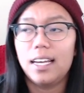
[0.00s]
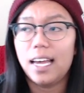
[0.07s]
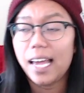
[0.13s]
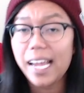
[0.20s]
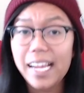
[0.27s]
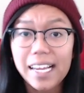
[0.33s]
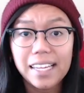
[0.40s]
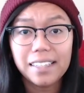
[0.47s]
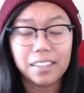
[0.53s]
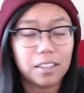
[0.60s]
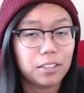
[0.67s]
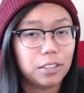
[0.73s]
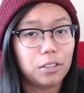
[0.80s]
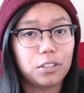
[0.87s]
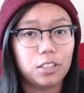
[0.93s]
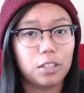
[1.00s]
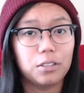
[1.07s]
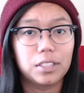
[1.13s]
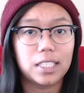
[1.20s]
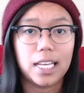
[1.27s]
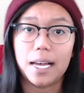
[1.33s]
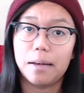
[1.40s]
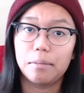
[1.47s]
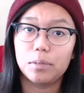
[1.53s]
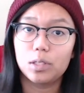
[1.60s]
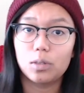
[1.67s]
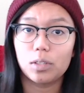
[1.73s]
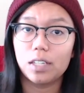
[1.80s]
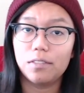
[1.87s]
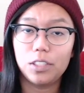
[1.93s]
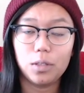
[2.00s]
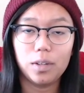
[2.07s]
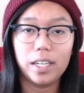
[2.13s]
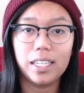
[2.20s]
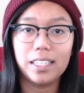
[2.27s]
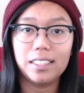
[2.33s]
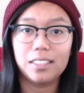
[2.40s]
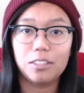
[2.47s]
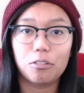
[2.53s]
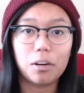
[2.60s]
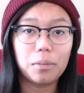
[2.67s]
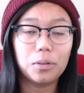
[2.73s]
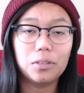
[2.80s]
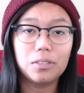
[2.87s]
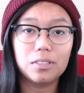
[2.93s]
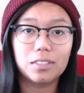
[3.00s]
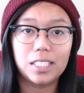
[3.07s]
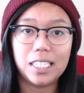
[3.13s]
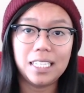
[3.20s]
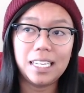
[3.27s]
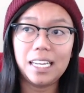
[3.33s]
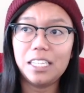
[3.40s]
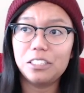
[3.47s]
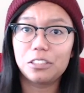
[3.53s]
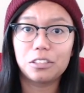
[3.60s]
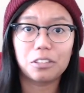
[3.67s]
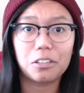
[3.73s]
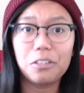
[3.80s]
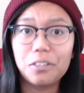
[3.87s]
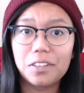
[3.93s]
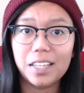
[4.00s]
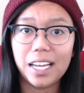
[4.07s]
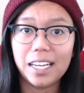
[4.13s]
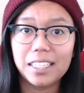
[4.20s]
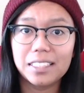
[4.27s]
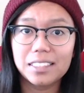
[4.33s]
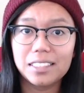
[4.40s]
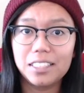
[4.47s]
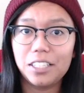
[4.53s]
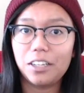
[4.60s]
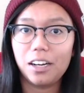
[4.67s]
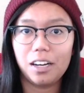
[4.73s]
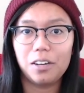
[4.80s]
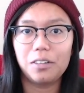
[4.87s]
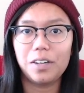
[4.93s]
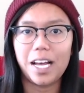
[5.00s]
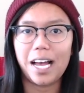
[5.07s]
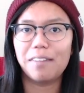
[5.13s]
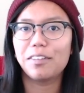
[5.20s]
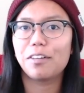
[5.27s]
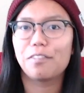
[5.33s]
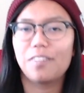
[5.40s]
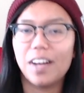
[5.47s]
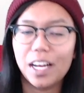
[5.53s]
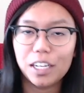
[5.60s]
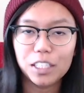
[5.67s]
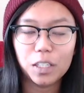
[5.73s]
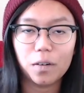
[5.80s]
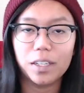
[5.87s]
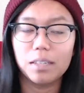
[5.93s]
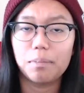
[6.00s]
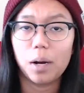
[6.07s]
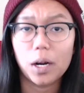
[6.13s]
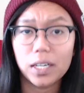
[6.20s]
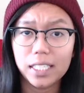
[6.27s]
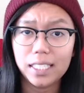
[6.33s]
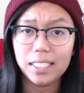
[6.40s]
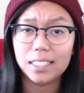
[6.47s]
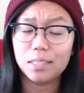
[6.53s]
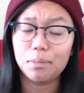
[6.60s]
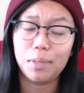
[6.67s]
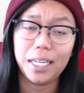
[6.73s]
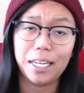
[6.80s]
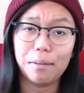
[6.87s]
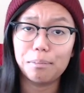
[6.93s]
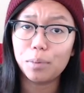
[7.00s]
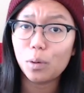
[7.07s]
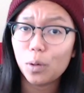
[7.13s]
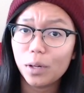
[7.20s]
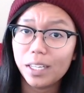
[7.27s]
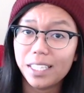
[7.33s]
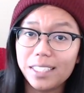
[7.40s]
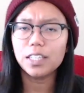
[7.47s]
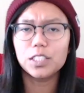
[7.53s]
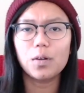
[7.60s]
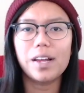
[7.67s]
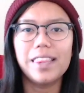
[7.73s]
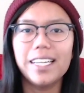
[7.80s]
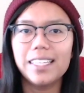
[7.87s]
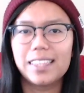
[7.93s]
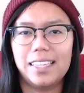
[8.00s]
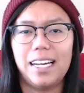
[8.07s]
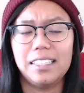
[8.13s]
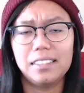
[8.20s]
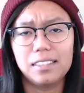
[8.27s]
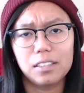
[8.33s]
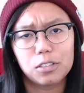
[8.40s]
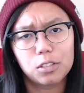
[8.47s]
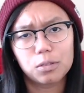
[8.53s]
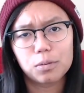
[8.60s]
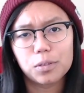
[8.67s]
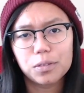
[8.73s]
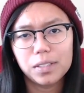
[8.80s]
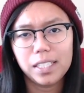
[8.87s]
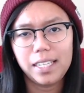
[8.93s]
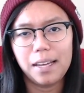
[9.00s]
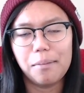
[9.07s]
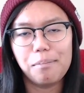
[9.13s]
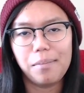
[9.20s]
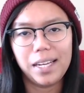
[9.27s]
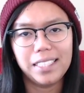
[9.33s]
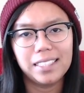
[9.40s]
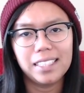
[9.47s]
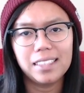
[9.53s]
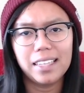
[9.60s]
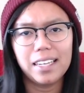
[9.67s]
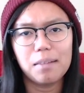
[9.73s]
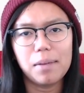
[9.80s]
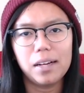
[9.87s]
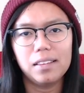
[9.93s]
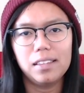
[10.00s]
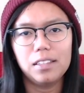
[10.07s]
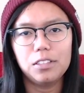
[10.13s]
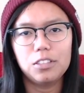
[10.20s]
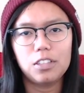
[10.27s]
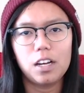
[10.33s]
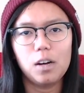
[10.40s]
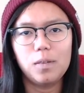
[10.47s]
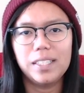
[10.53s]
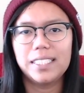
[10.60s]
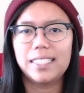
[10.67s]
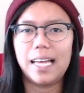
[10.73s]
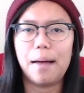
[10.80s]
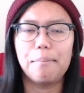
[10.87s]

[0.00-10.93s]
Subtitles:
and it also shows them sort of doing normal teenage girl things, you know, having fun, going to parties, meeting boys. So I think that's the truly amazing thing about this show, is that